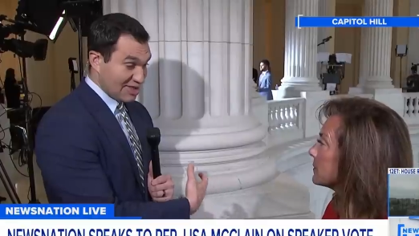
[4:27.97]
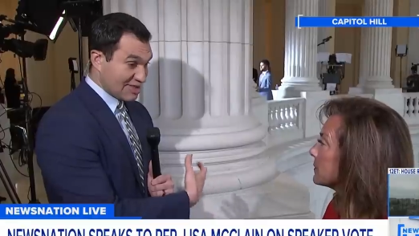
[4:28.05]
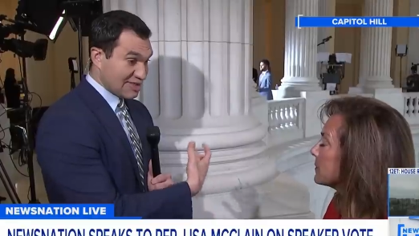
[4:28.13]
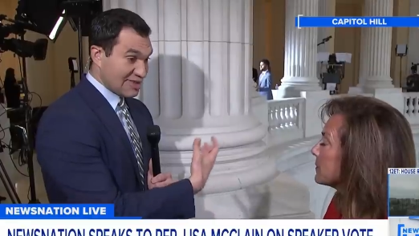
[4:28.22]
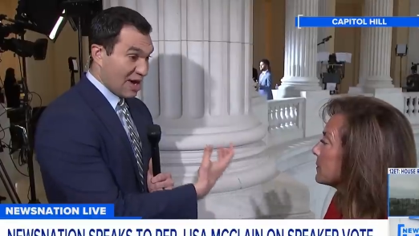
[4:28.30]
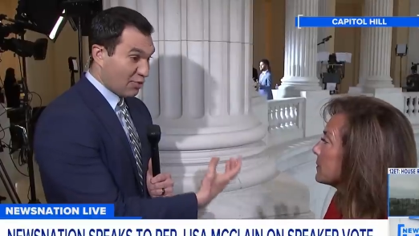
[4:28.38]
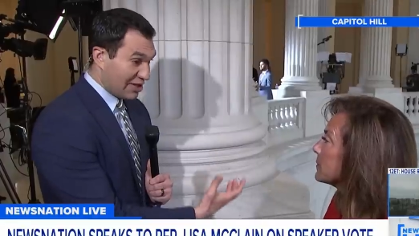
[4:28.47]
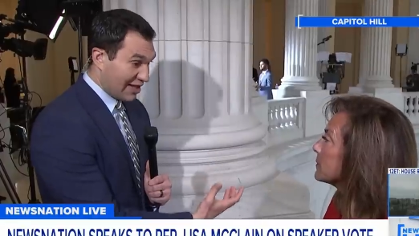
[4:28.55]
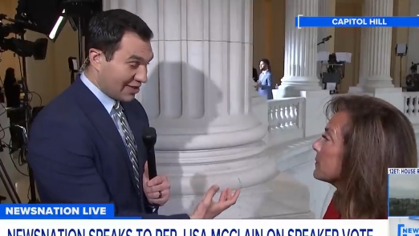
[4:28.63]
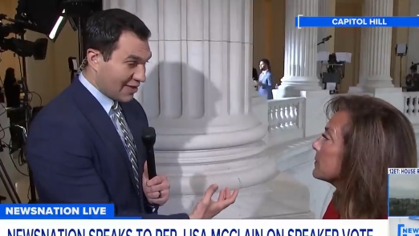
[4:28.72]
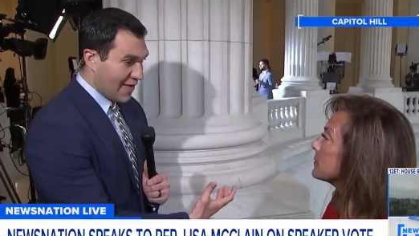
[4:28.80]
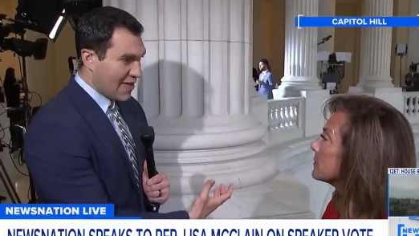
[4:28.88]
Speaker 1: and this is how we
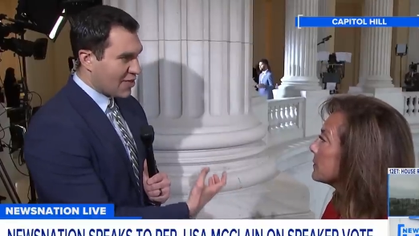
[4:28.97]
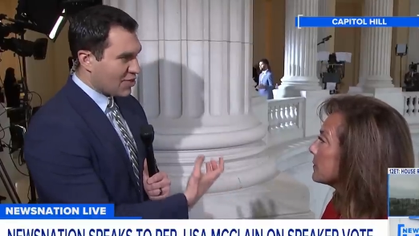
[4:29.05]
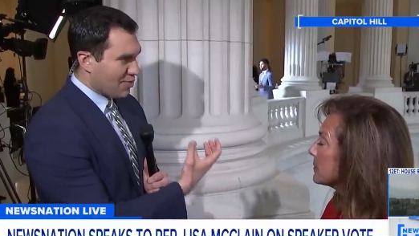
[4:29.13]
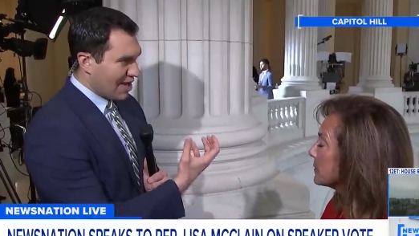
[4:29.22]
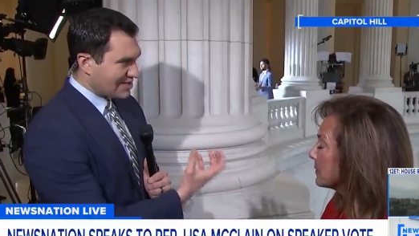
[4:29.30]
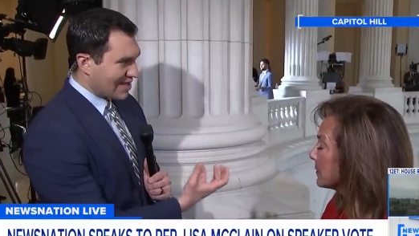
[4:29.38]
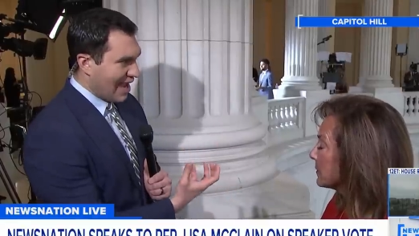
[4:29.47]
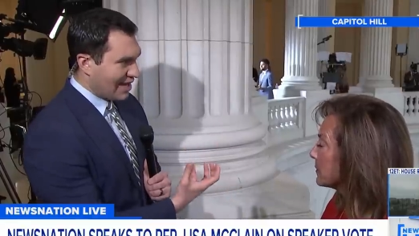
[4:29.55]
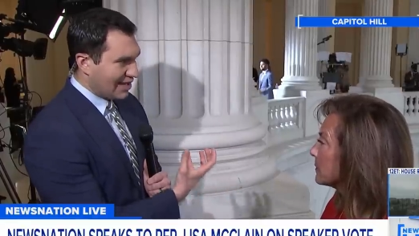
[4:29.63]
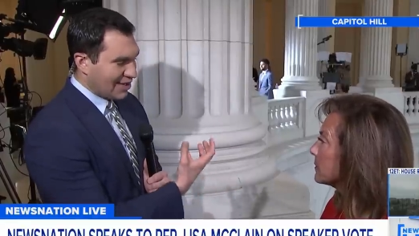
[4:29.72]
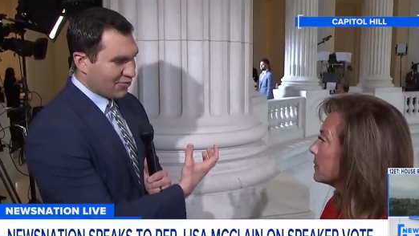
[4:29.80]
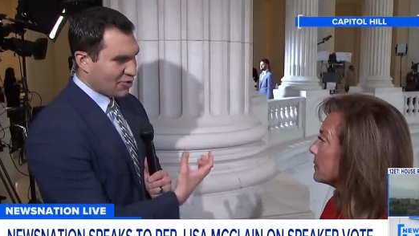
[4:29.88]
get the best
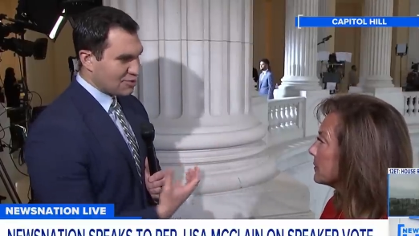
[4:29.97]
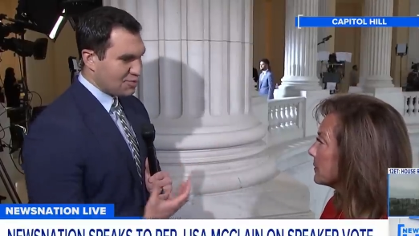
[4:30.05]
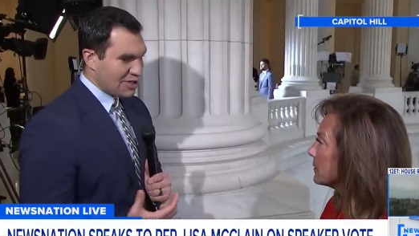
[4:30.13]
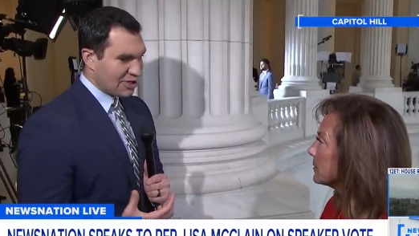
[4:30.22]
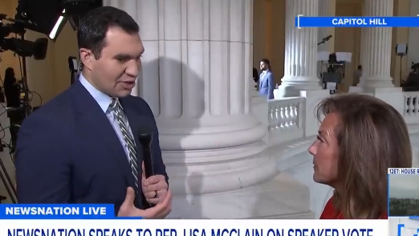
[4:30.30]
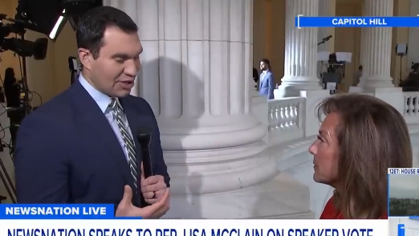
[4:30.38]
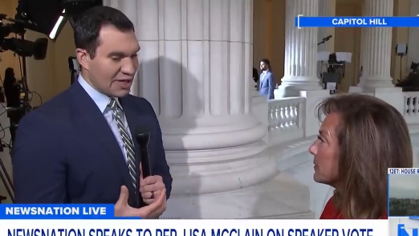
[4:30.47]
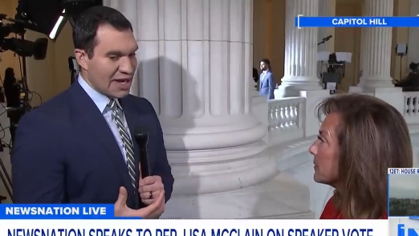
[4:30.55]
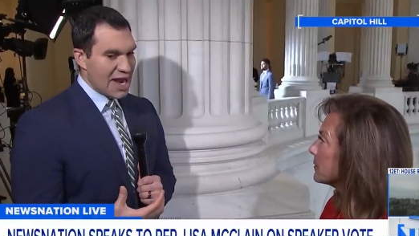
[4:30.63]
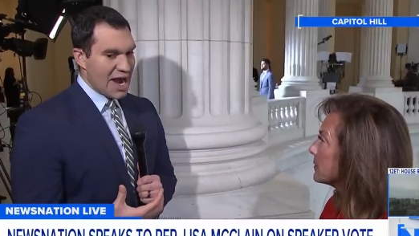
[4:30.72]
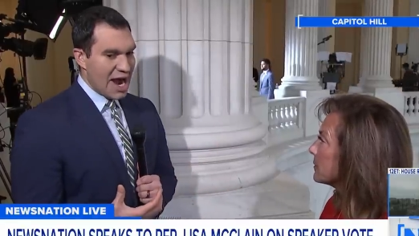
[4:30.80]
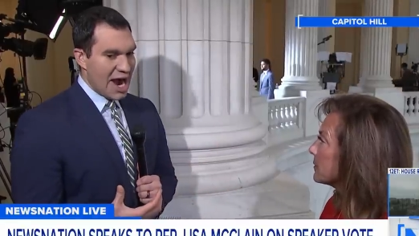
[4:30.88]
candidate for speaker.
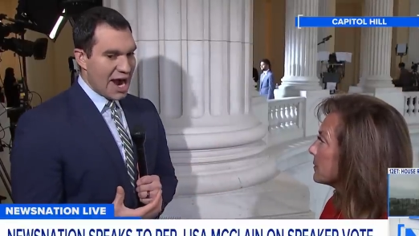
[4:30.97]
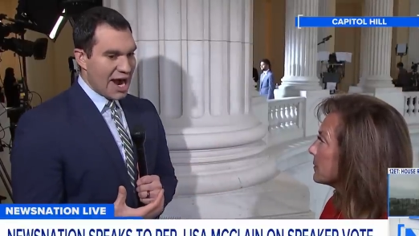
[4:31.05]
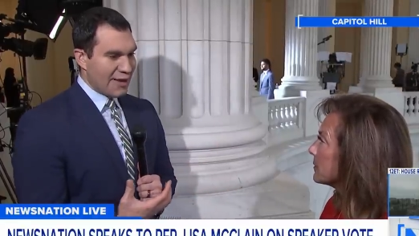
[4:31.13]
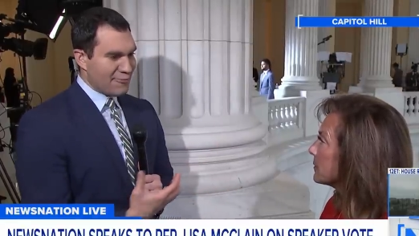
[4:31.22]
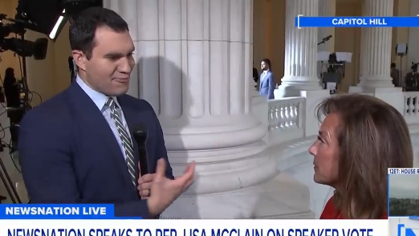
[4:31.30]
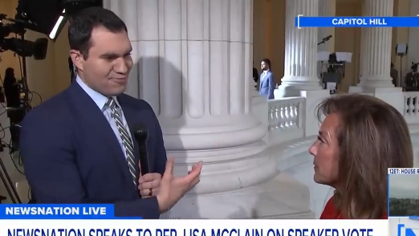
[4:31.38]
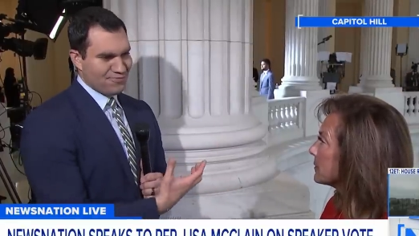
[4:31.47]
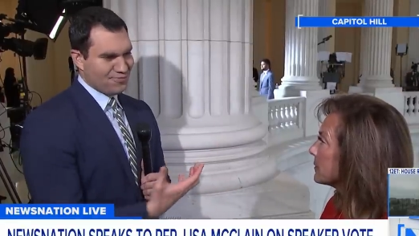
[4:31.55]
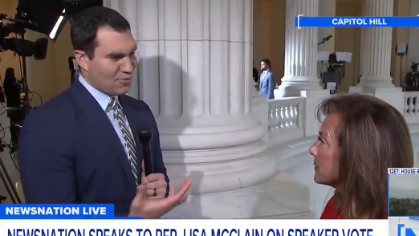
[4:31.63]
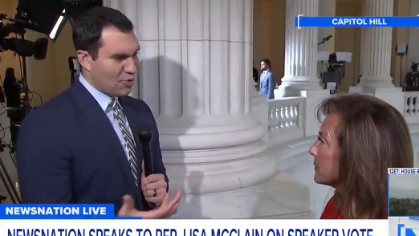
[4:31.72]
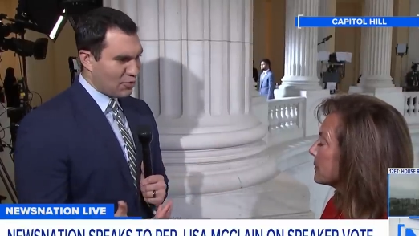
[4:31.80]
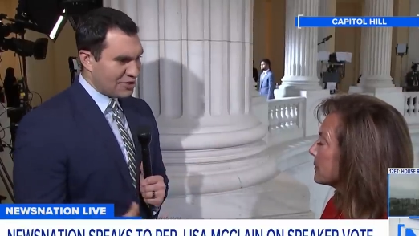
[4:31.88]

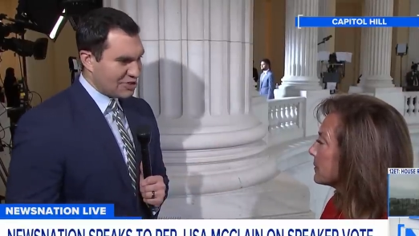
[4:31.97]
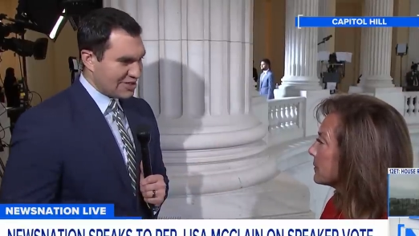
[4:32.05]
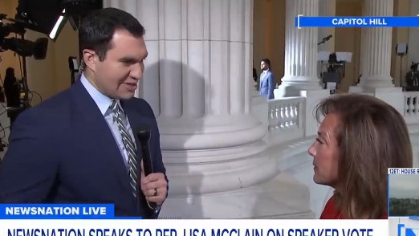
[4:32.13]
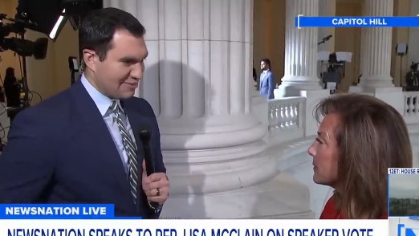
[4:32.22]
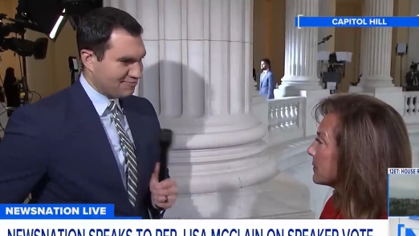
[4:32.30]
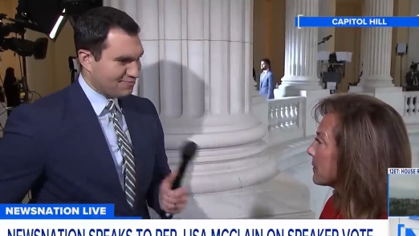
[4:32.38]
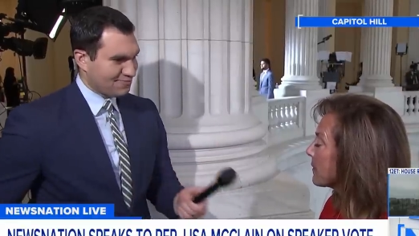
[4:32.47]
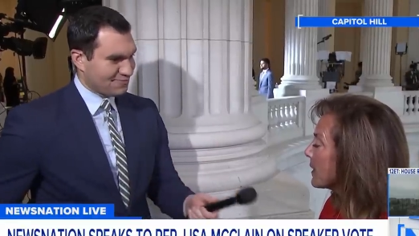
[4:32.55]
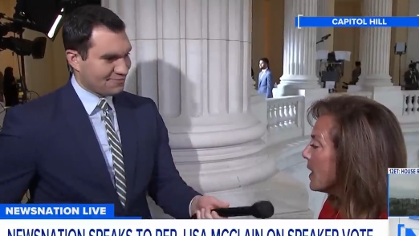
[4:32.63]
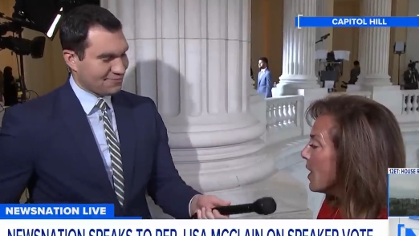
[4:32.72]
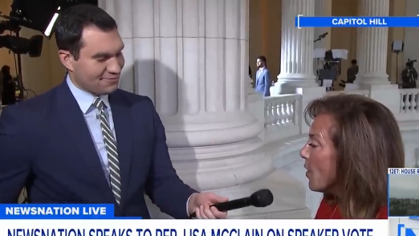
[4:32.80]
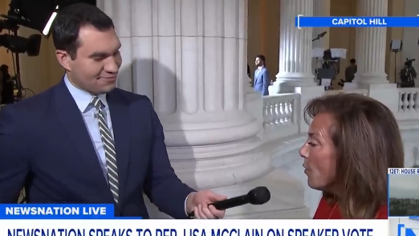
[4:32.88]
Which is it?
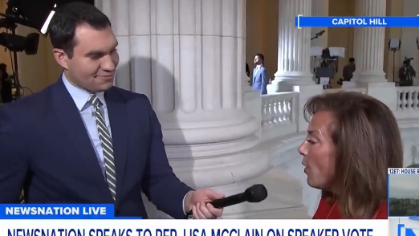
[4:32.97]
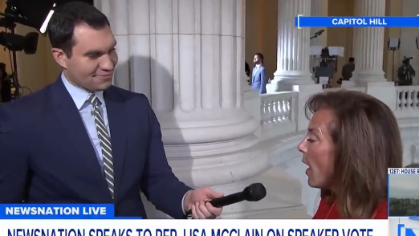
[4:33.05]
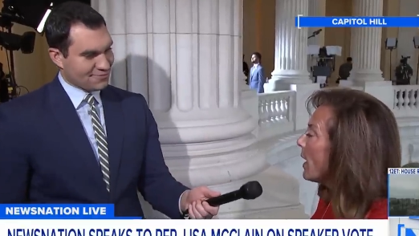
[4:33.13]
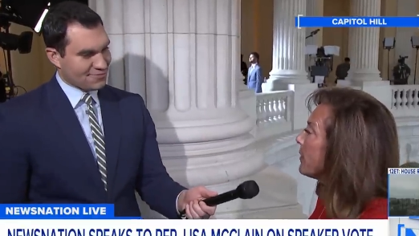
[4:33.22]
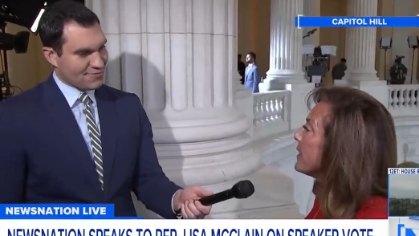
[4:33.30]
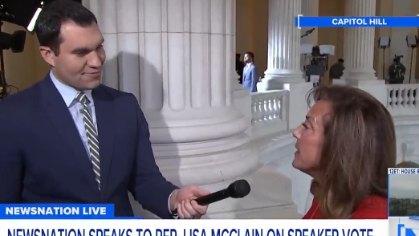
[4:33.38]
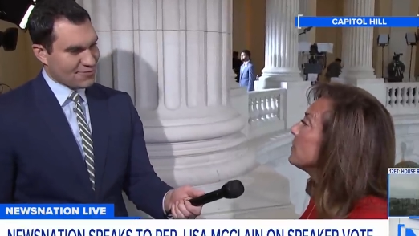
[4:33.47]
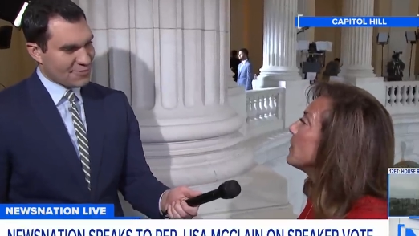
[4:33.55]
Speaker 2: Well, I think